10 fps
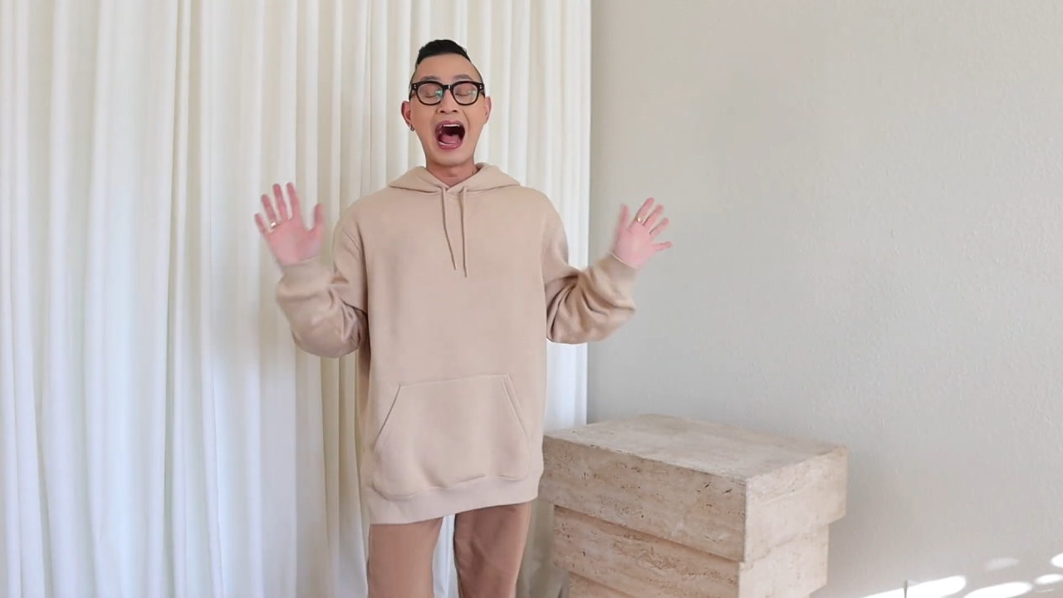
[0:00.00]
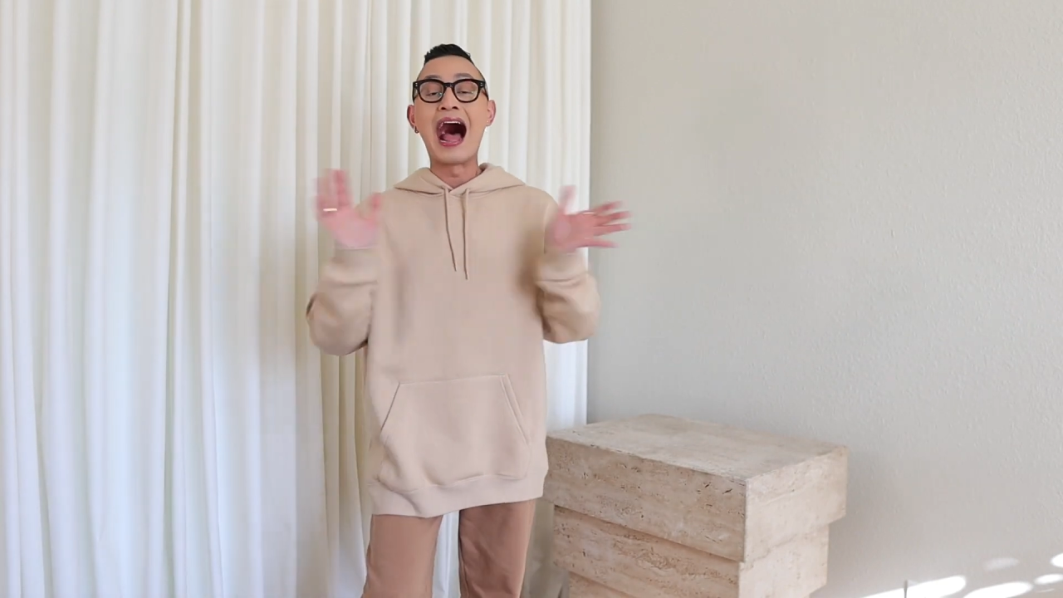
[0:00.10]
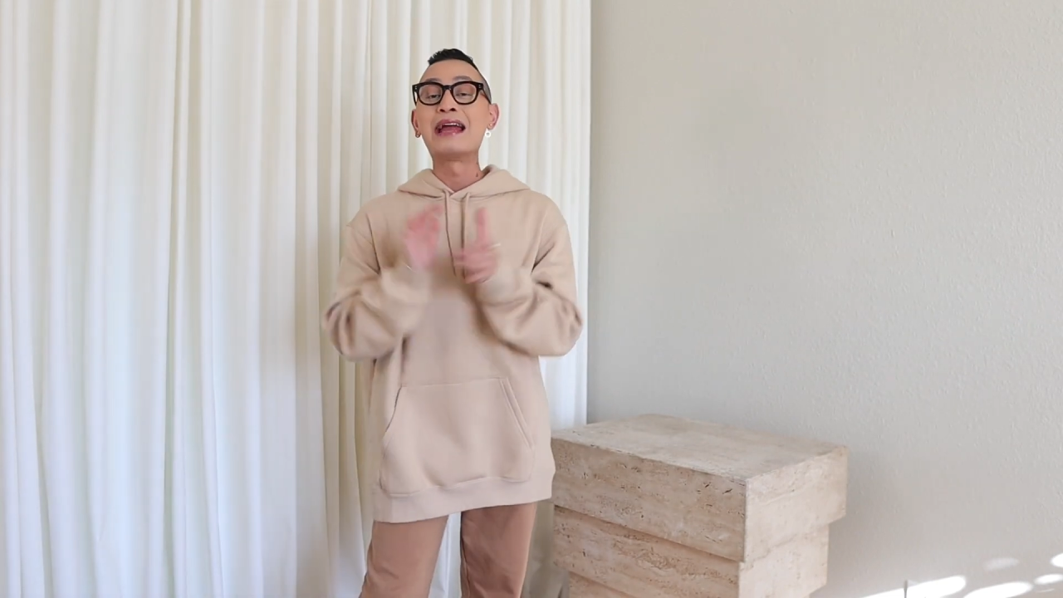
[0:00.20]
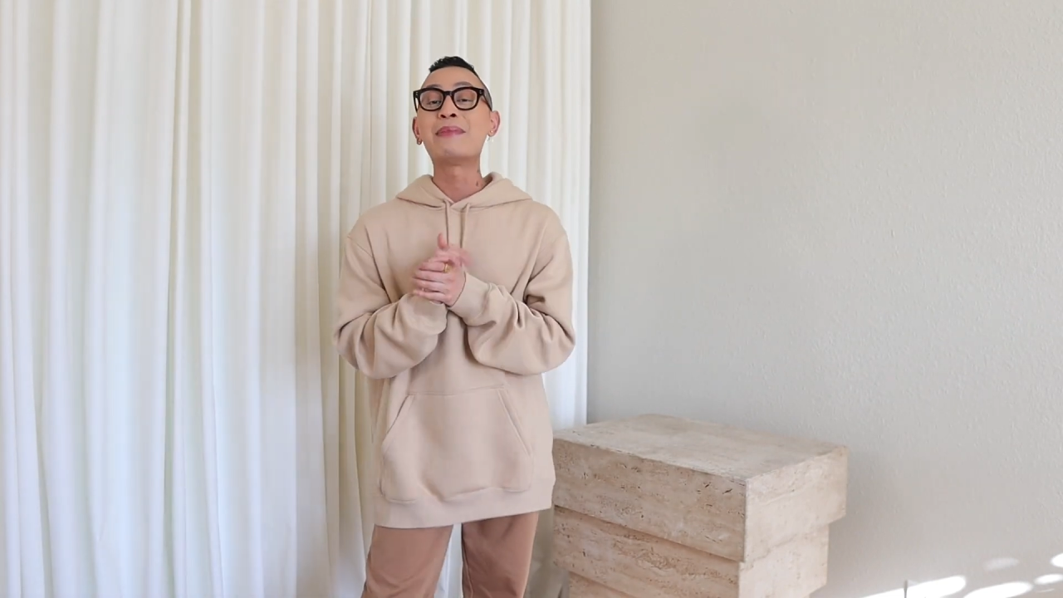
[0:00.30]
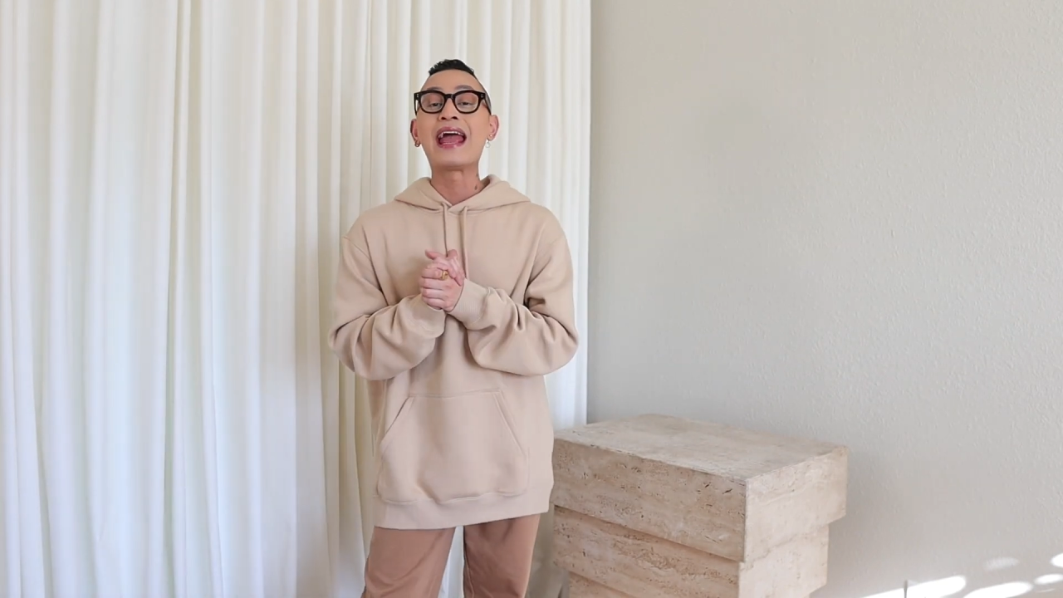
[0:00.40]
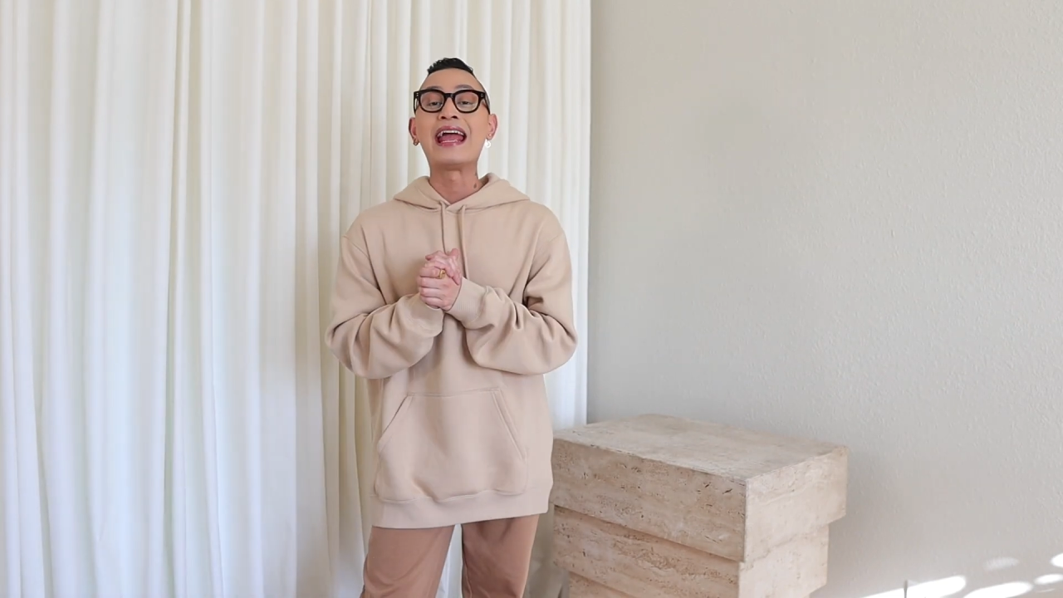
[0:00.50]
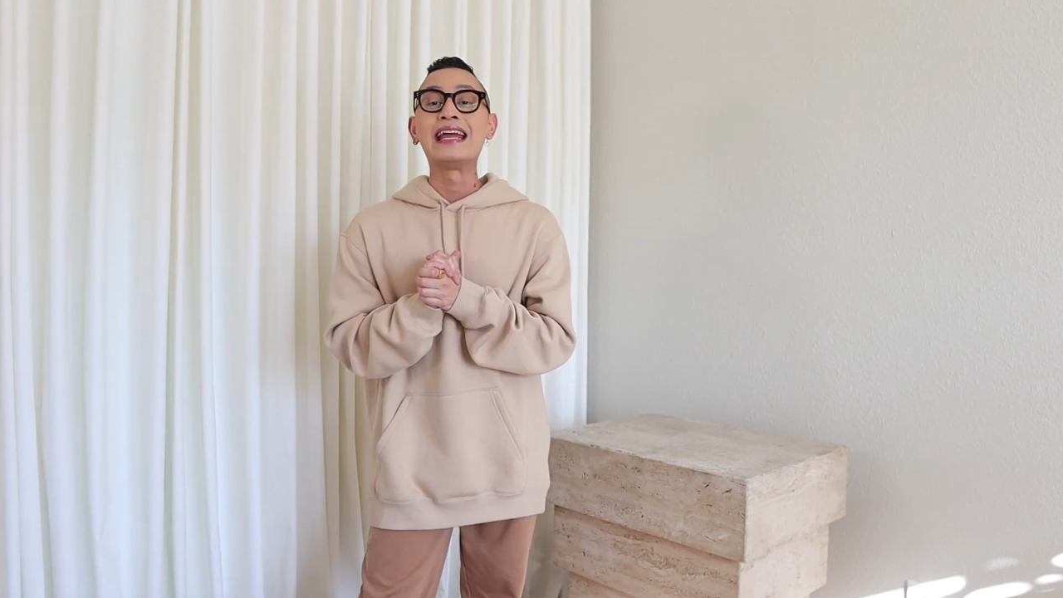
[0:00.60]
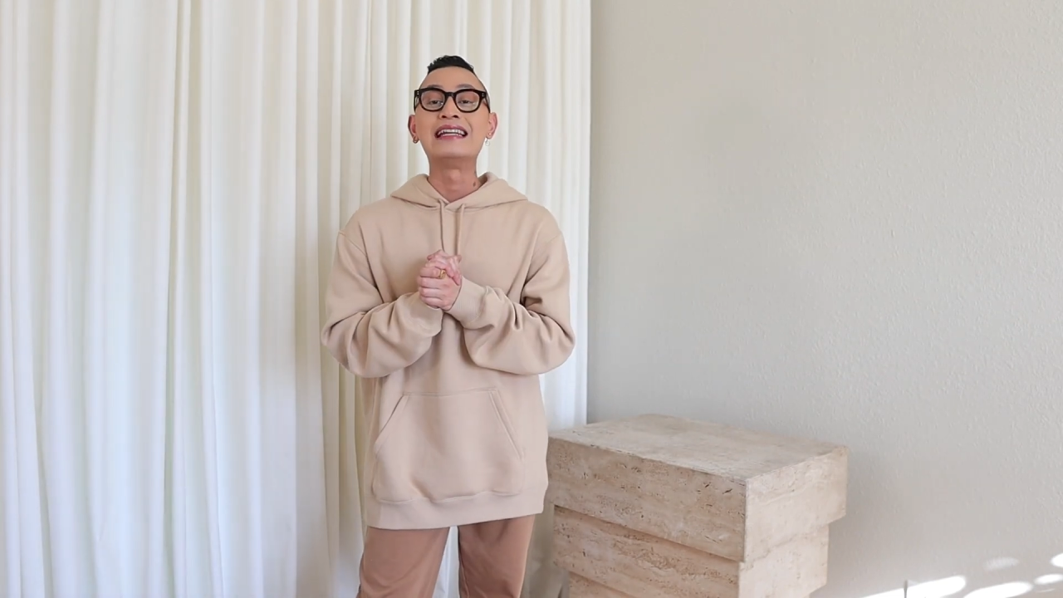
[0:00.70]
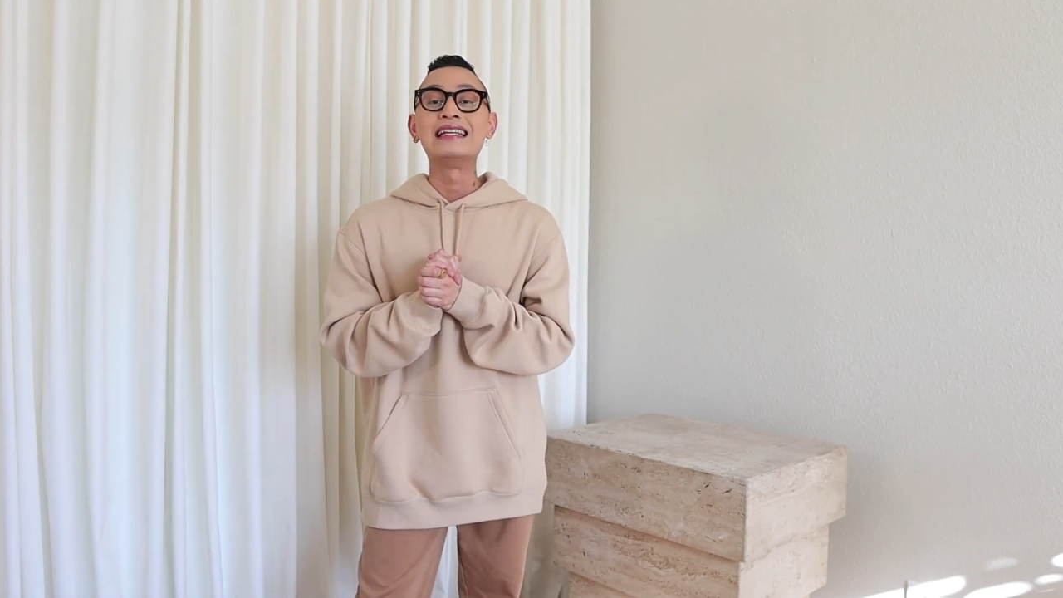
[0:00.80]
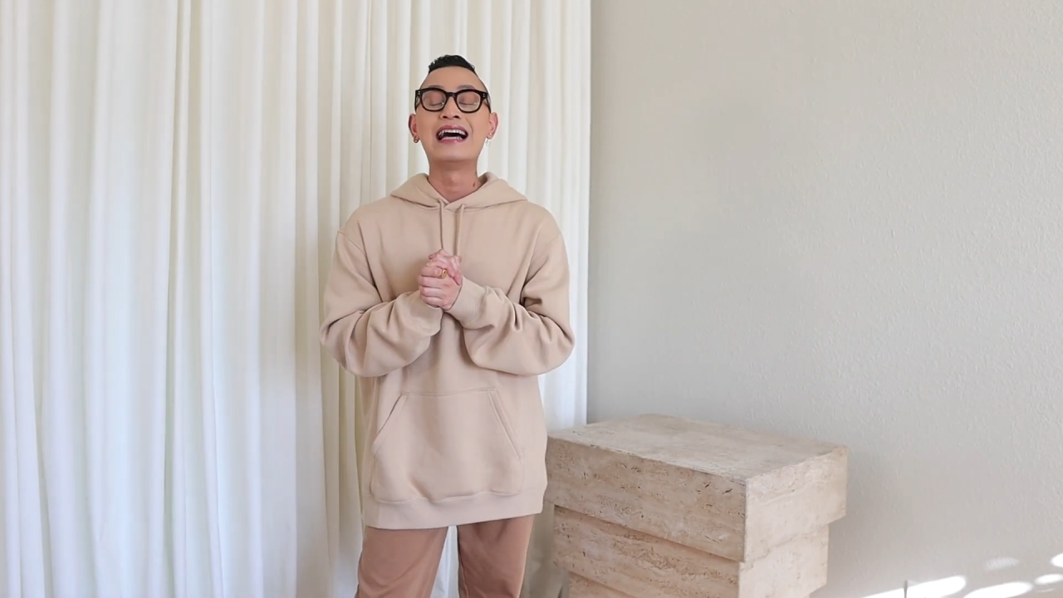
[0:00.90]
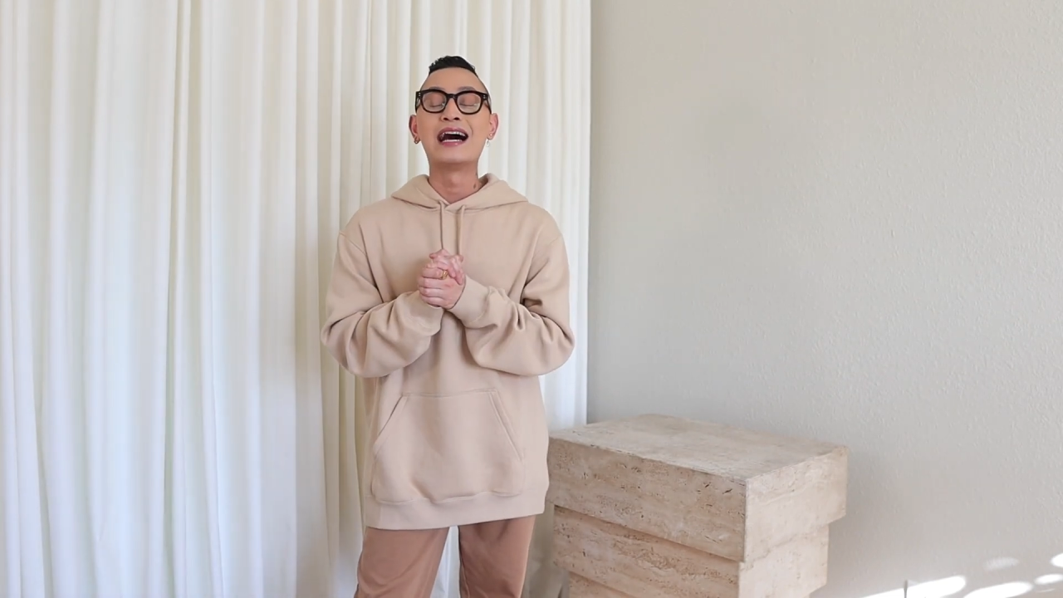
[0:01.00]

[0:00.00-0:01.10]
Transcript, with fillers: I paid